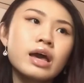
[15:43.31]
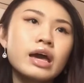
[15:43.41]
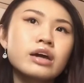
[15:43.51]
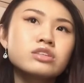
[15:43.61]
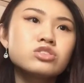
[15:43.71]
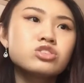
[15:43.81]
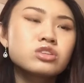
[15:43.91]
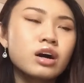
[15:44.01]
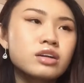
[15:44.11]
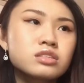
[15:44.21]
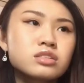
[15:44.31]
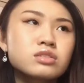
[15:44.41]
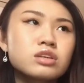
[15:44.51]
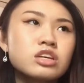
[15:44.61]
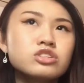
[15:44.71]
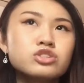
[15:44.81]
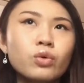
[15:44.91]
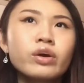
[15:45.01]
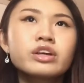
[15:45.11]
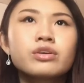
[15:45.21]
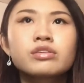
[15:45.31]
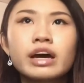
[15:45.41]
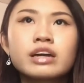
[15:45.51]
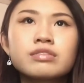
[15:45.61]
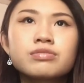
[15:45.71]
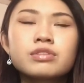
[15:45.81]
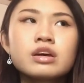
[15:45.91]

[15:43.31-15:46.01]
and just enjoy your life.